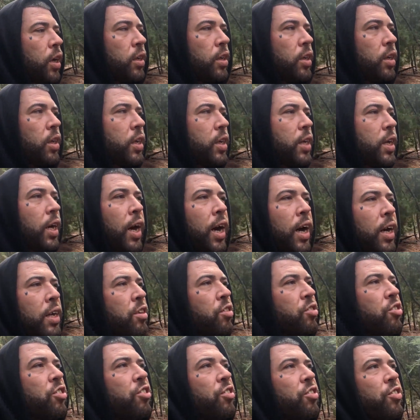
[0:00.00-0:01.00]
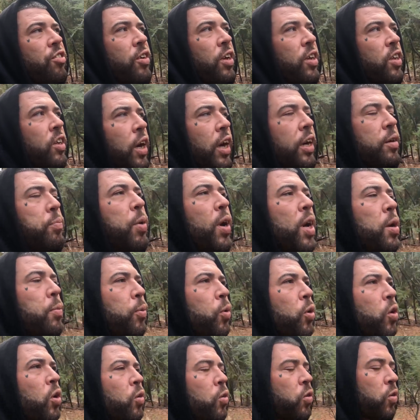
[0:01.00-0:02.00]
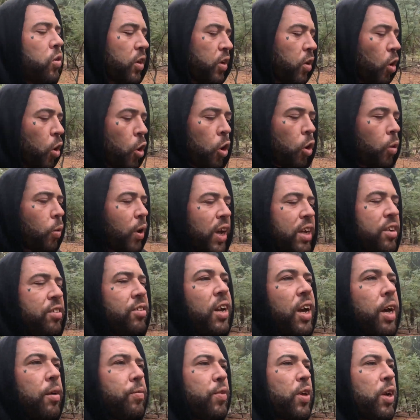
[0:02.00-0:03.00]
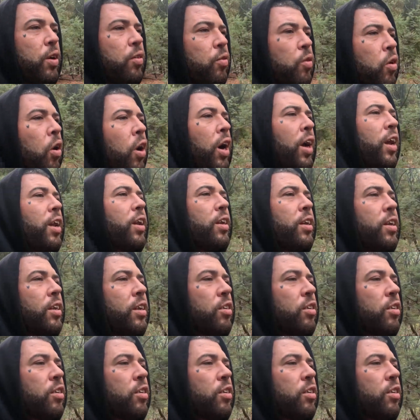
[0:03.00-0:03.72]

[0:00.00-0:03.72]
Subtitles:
you can't just, like, people always have their right